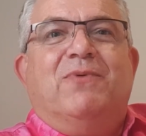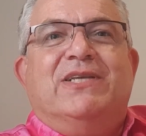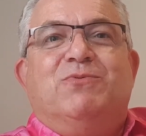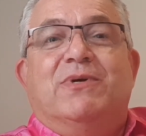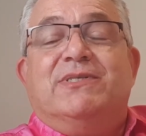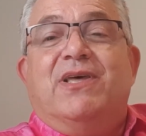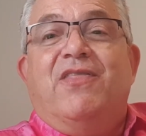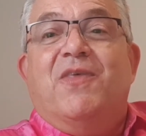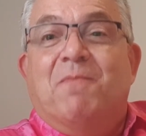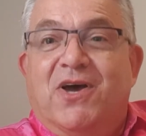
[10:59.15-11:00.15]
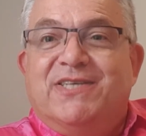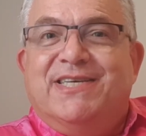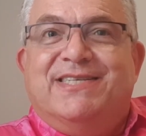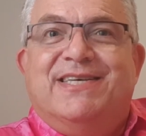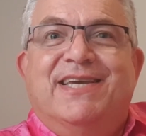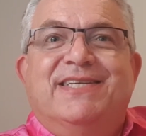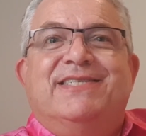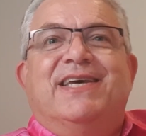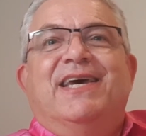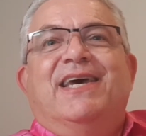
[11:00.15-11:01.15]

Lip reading: which was the mercy seat.